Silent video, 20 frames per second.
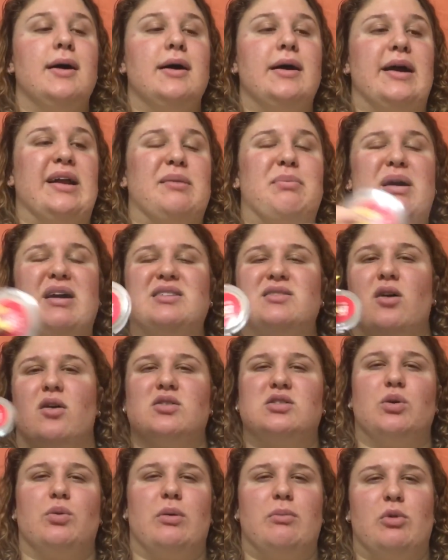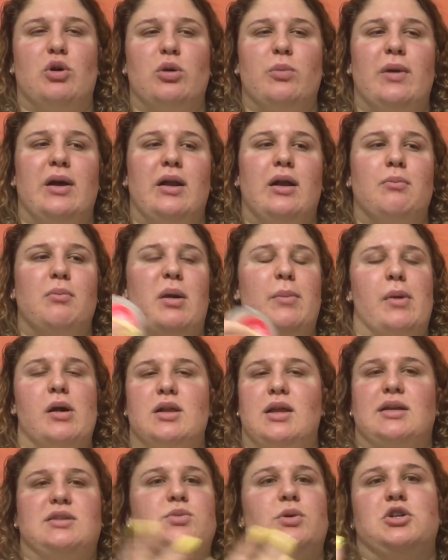It depends also what mood I'm in. Maybe
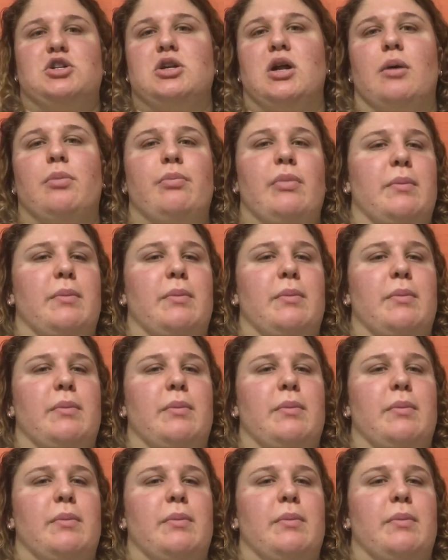I'll like switch it up.